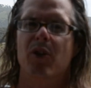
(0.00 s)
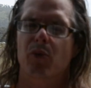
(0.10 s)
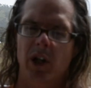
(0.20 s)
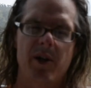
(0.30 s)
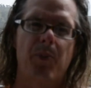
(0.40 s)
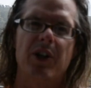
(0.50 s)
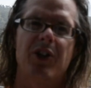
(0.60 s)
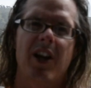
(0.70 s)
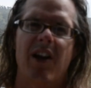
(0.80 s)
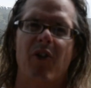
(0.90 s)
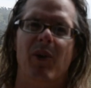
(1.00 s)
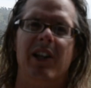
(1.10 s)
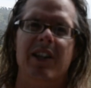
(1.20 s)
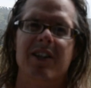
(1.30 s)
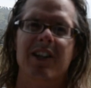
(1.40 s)
Really appreciate
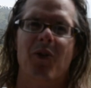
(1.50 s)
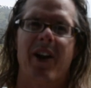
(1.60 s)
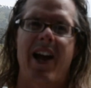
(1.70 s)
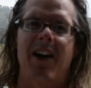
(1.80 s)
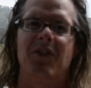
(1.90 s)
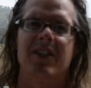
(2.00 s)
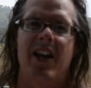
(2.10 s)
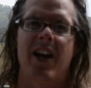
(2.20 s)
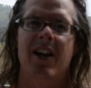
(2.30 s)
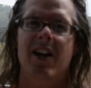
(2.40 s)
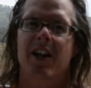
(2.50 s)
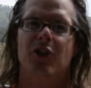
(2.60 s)
everyone listening to what I have to say.